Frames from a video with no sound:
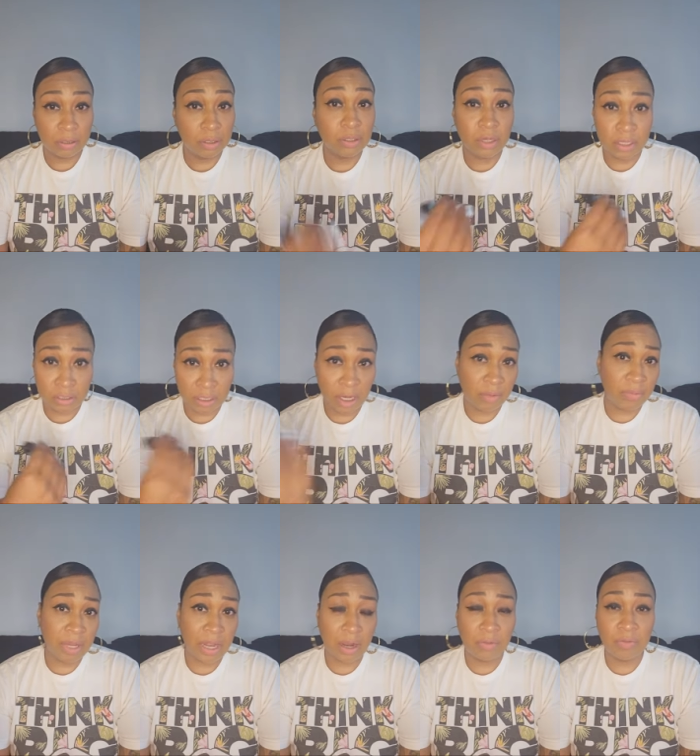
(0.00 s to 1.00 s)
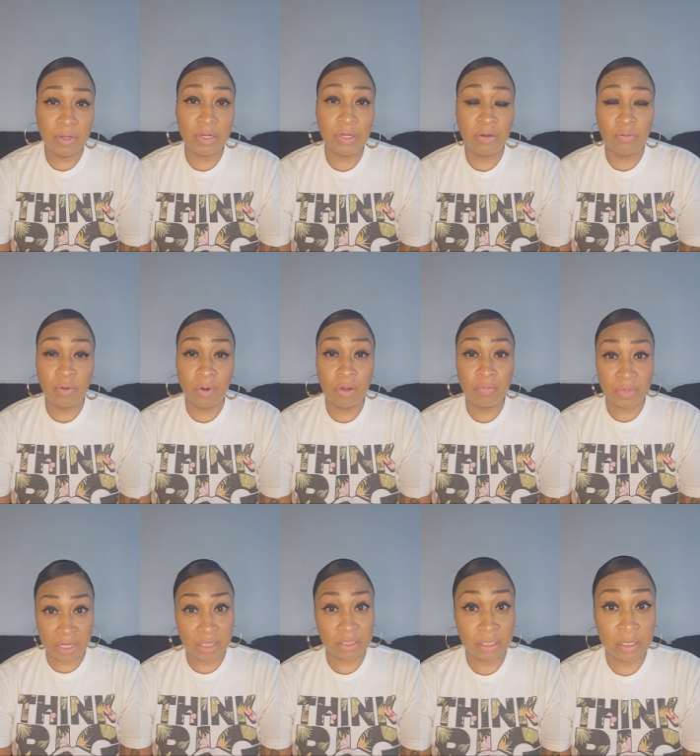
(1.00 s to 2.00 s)
You gonna tell me I'm reading it wrong
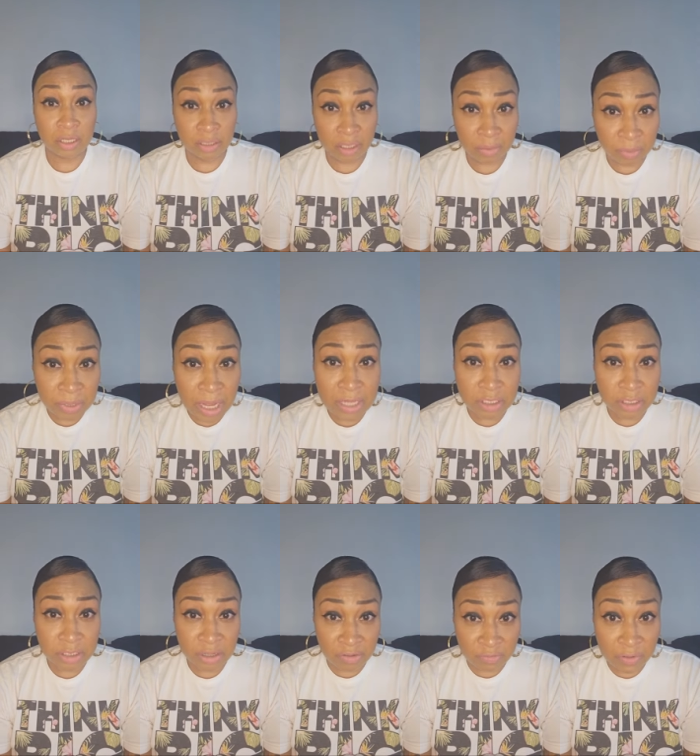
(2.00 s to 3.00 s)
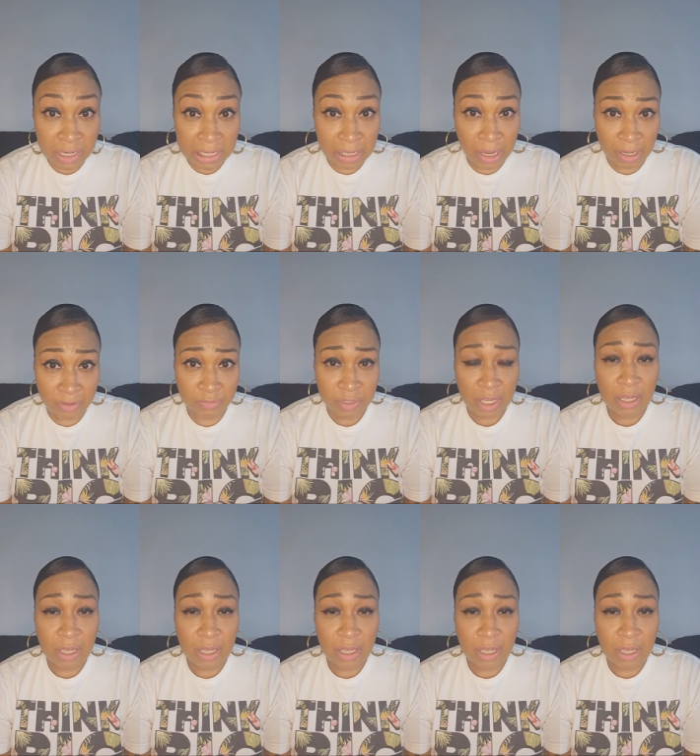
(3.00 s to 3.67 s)
because it doesn't apply to your fucking life